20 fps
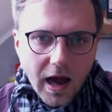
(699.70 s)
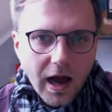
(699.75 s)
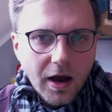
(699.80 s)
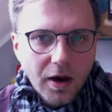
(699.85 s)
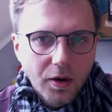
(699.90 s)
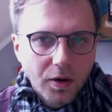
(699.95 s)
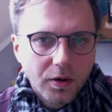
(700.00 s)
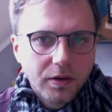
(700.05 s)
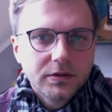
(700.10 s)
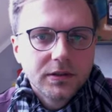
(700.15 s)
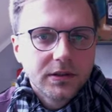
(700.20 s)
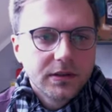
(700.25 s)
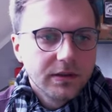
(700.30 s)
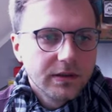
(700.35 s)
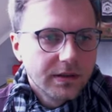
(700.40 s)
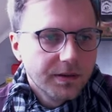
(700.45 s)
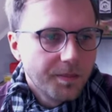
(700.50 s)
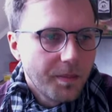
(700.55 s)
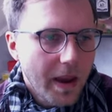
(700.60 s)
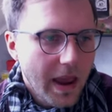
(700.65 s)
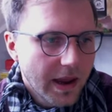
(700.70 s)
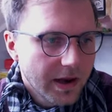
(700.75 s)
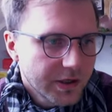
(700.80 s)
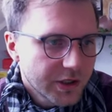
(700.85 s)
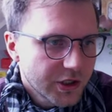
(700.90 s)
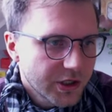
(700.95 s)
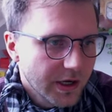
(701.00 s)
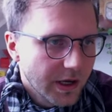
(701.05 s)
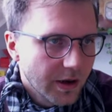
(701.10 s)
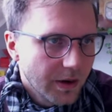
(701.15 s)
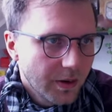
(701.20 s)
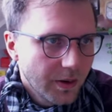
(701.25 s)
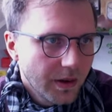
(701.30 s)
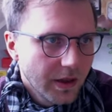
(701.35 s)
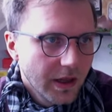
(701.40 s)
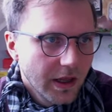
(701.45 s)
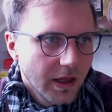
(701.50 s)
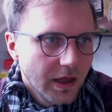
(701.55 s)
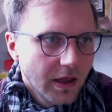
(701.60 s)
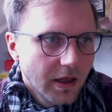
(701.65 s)
out the mesh now.
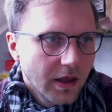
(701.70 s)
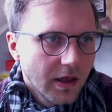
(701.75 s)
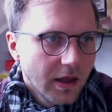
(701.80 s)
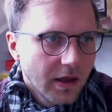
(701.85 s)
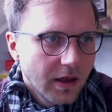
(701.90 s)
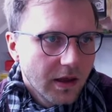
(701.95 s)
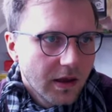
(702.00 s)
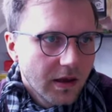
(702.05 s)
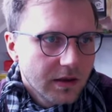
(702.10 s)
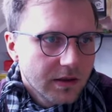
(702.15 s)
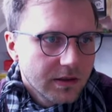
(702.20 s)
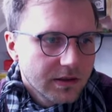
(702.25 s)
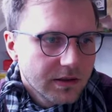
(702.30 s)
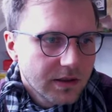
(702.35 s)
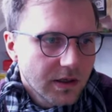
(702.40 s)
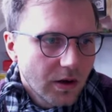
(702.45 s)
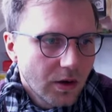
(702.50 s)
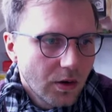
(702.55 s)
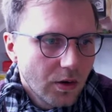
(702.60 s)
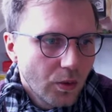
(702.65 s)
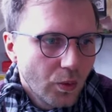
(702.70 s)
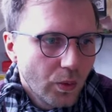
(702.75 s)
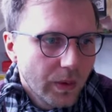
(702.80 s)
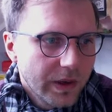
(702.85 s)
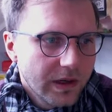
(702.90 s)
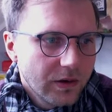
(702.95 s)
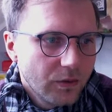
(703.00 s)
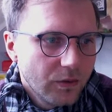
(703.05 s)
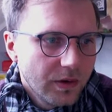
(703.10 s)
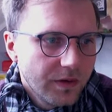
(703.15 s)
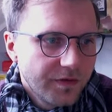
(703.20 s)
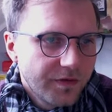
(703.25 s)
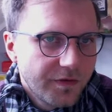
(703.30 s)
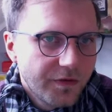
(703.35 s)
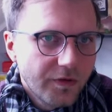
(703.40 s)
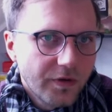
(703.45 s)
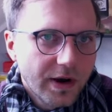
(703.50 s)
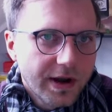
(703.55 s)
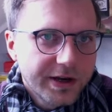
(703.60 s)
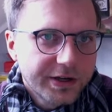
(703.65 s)
So we
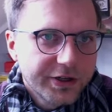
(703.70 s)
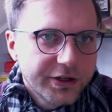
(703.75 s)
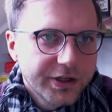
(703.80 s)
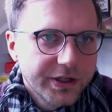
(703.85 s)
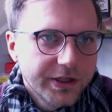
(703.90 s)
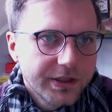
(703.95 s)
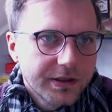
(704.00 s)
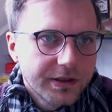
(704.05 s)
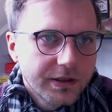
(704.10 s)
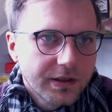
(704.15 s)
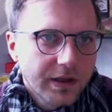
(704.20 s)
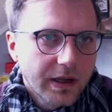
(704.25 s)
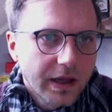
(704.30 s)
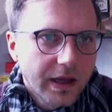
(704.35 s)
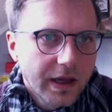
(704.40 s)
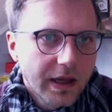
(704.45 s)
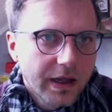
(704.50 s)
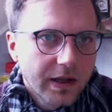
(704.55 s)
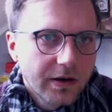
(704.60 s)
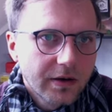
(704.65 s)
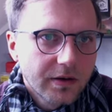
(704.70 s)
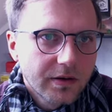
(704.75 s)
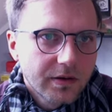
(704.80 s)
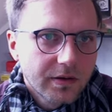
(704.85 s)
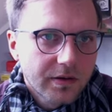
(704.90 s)
refresh it and